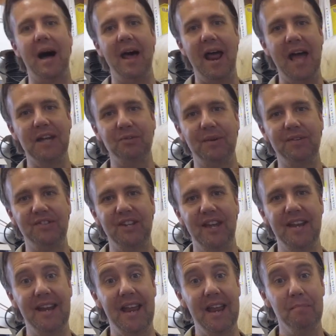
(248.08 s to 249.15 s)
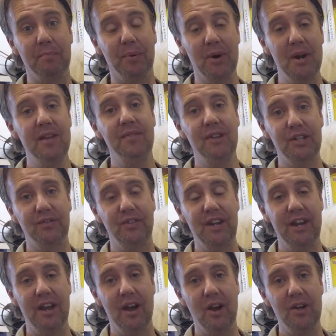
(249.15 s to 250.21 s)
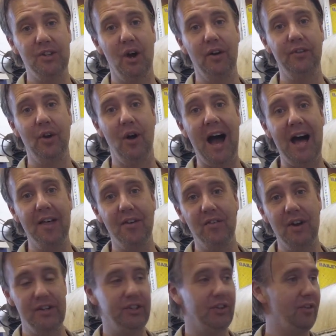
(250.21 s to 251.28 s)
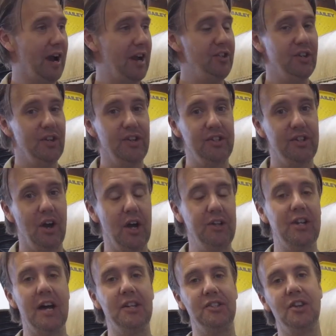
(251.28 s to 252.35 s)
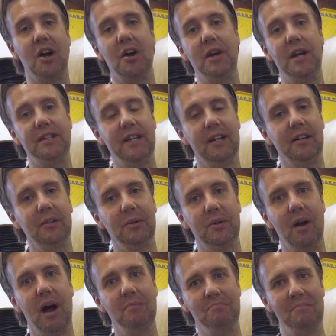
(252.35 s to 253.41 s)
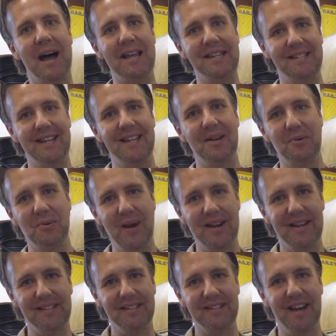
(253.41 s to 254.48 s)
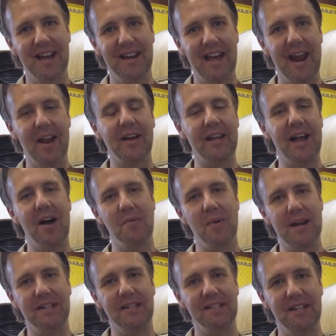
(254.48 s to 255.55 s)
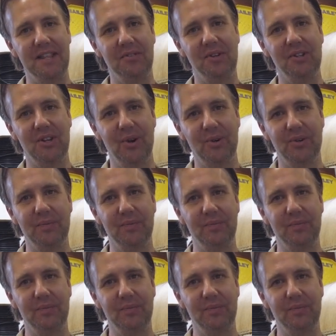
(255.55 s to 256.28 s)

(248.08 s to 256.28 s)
But as we've seen in previous videos of your other restorations, I just know it's going to look amazing when it's done, and I can't wait to see the result.